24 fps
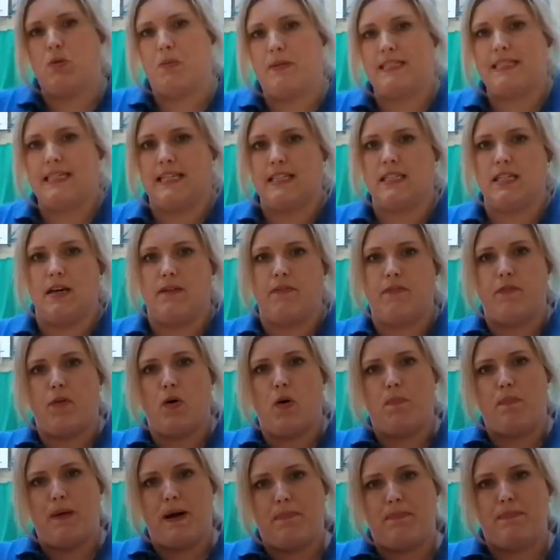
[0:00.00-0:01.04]
hall will be set up
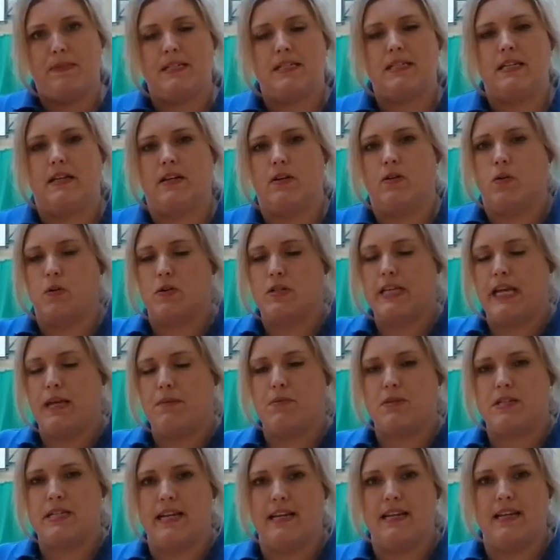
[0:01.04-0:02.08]
for badminton or
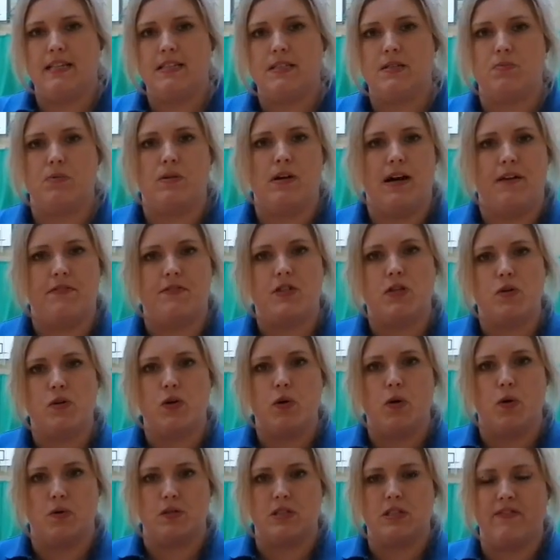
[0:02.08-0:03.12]
table tennis. We'll have 2
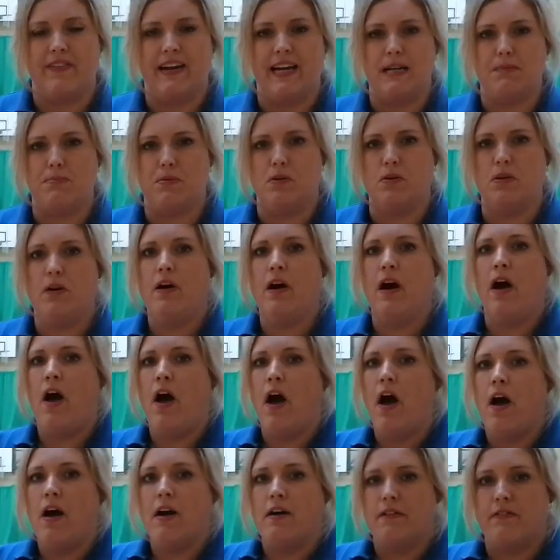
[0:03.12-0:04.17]
courts available
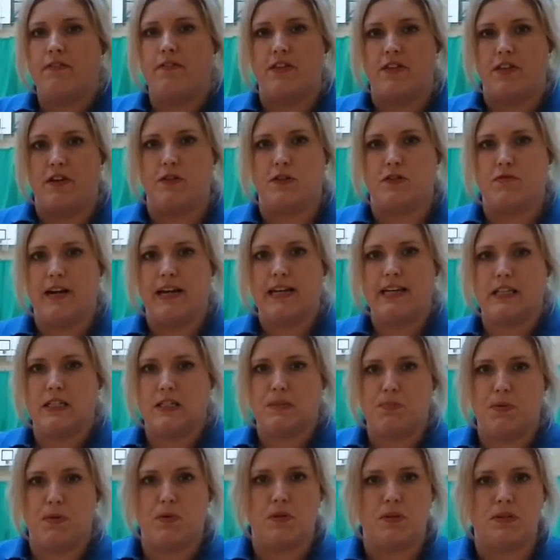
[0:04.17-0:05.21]
for those racket
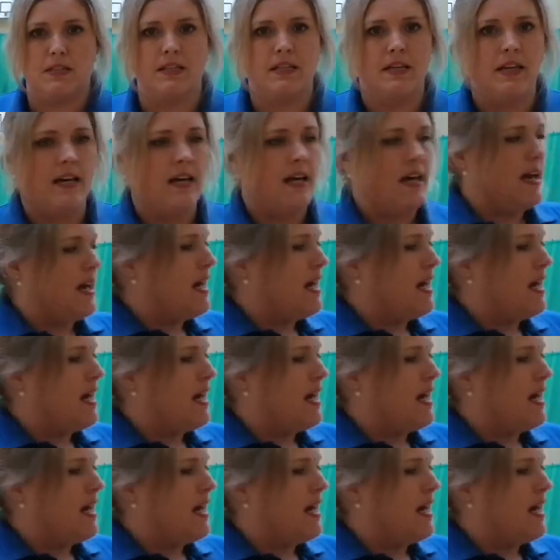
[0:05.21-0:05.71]
sports,